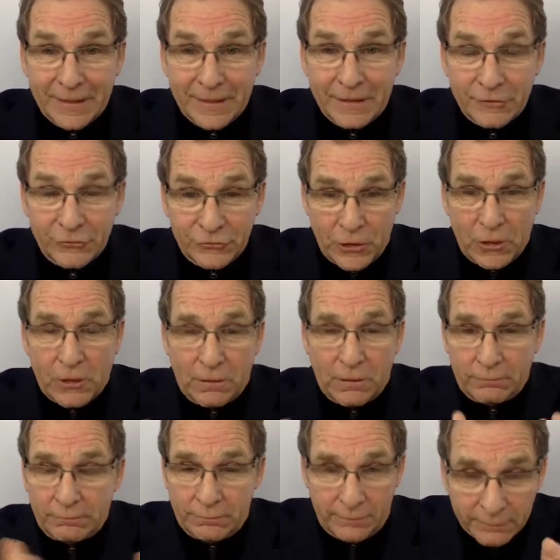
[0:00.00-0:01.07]
Can you
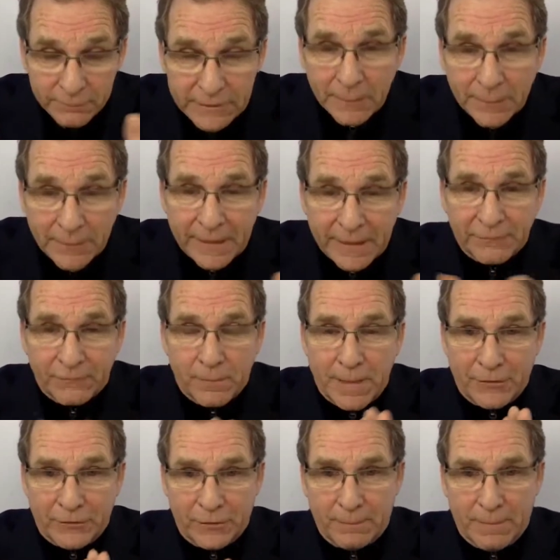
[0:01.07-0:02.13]
share some of the
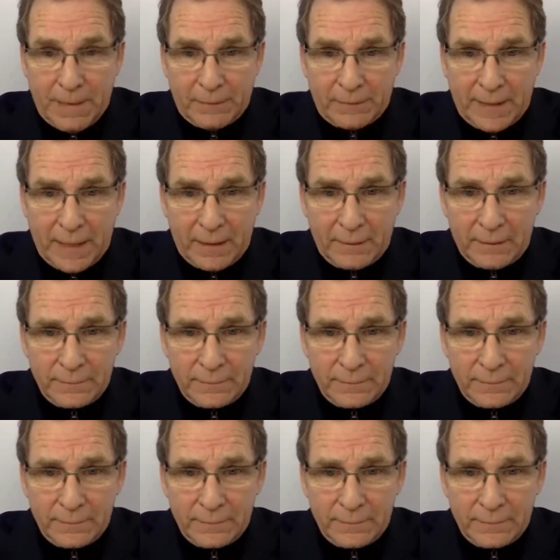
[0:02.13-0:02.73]
information about that?